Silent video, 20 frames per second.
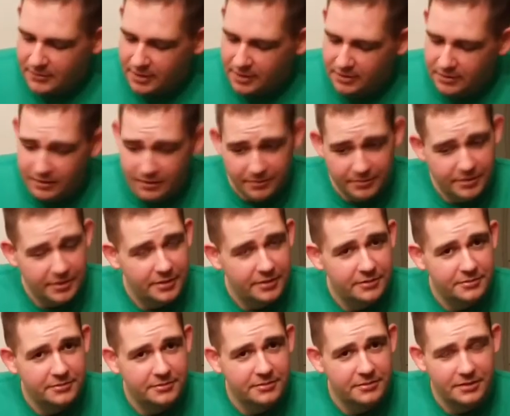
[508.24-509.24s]
There we
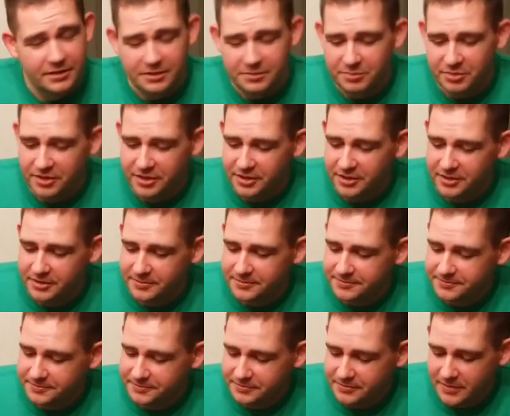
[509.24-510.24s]
go. That's pretty good.
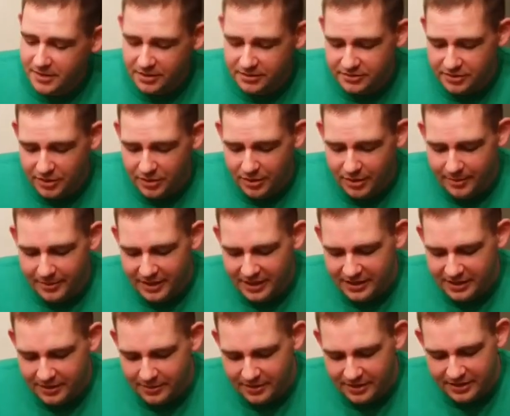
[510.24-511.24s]
So I
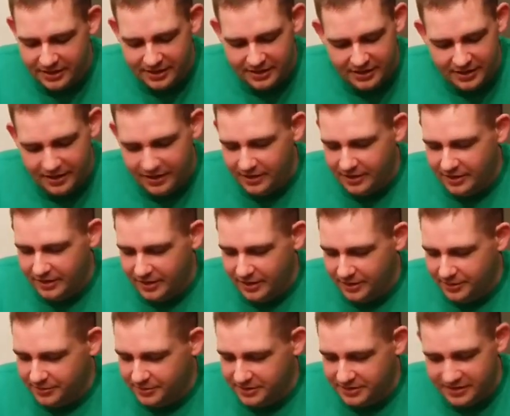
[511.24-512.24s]
think I'm going to let the other
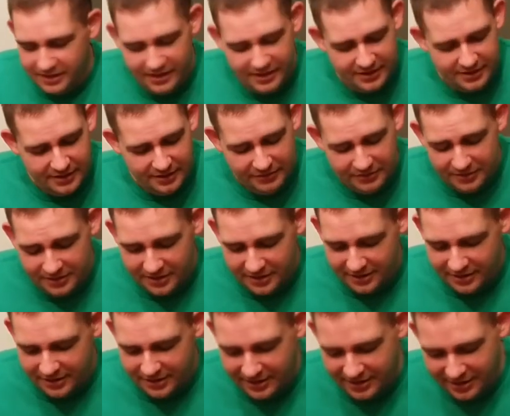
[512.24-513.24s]
ones, yeah, definitely going to
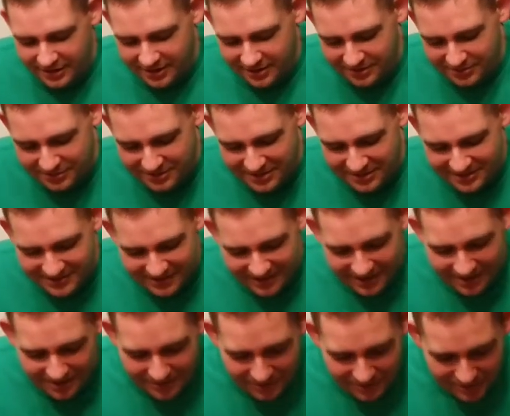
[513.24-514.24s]
let the other ones set
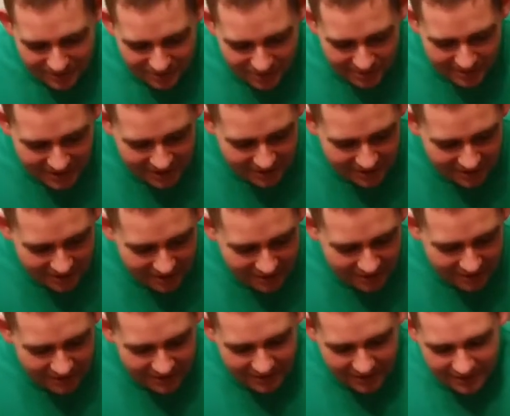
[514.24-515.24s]
up for a little bit
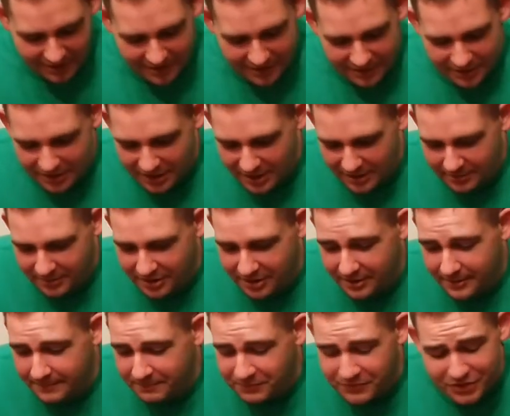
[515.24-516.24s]
longer. I'm going
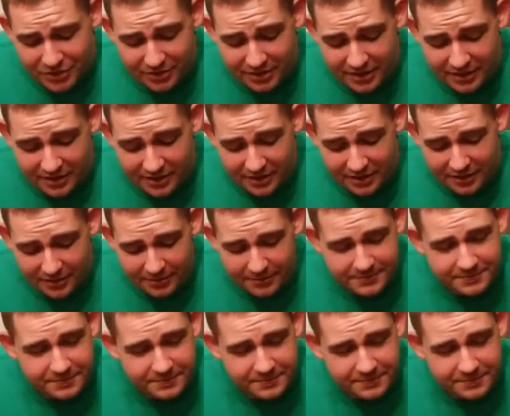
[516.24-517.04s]
to clean the